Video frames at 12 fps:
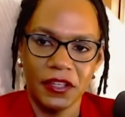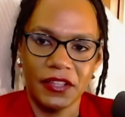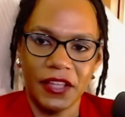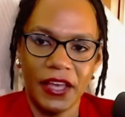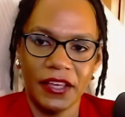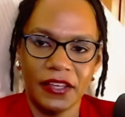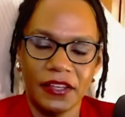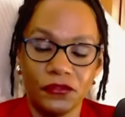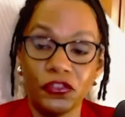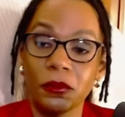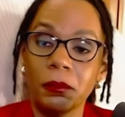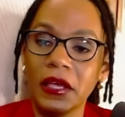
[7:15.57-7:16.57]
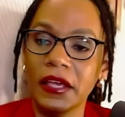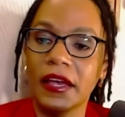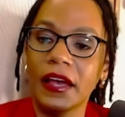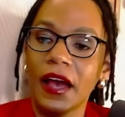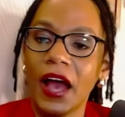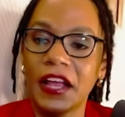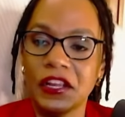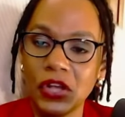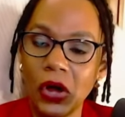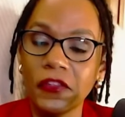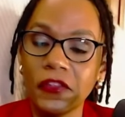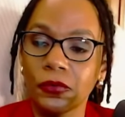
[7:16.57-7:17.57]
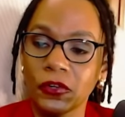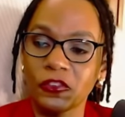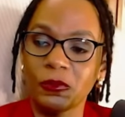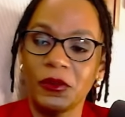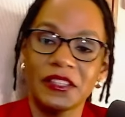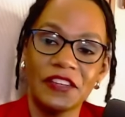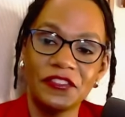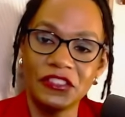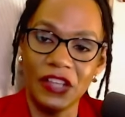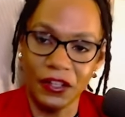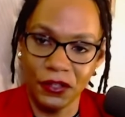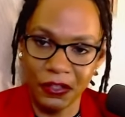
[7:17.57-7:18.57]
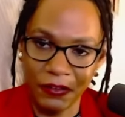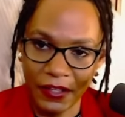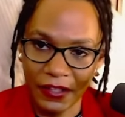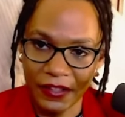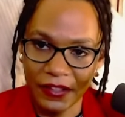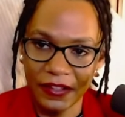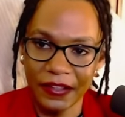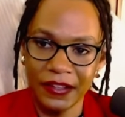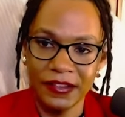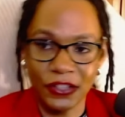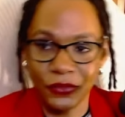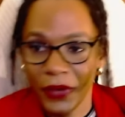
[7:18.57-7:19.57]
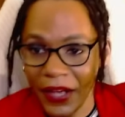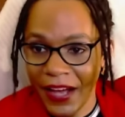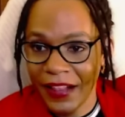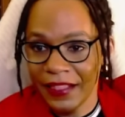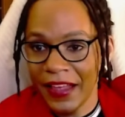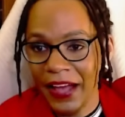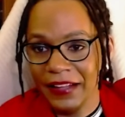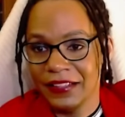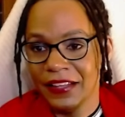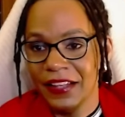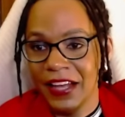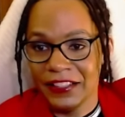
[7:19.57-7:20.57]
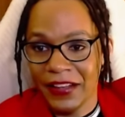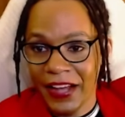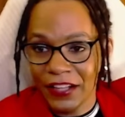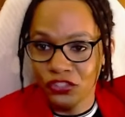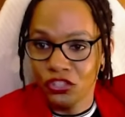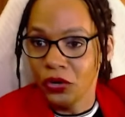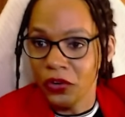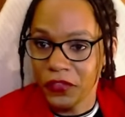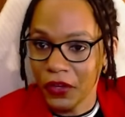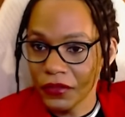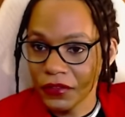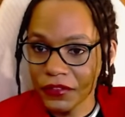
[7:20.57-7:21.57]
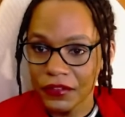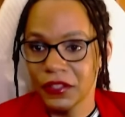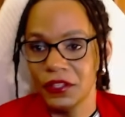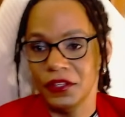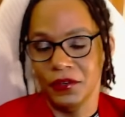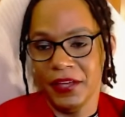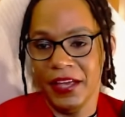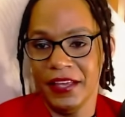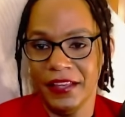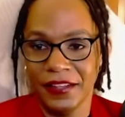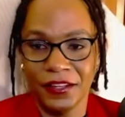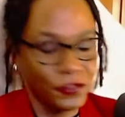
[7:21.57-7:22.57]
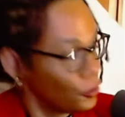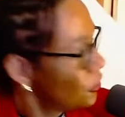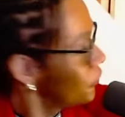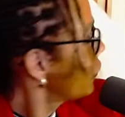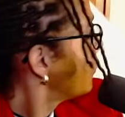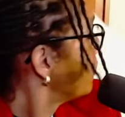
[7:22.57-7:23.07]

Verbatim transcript: Like, for me, I know this works for me because I've done it already. That's why I got that. That's why I got two of those. Okay? There are two of them.